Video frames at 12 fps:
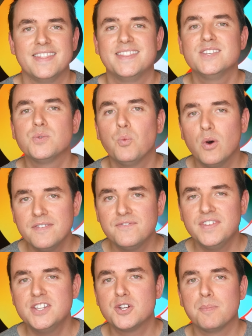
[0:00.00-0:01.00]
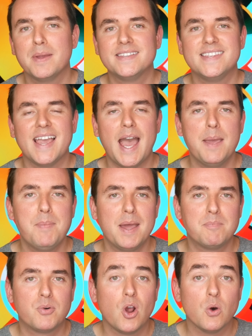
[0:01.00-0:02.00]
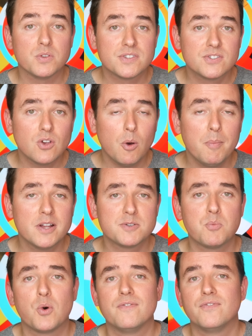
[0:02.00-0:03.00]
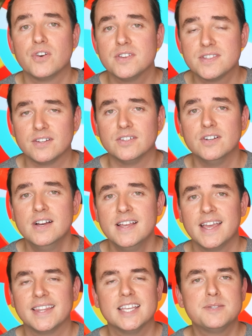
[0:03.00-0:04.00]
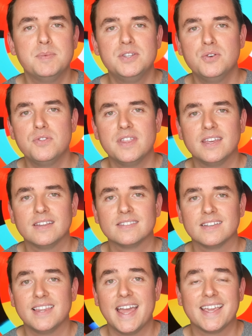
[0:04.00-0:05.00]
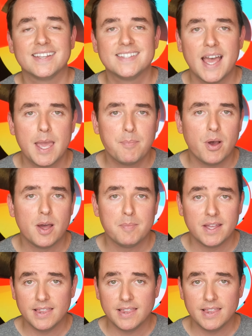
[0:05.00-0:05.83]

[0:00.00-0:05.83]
This one feature makes the iPad Pro so much more versatile and lets me do things like type on my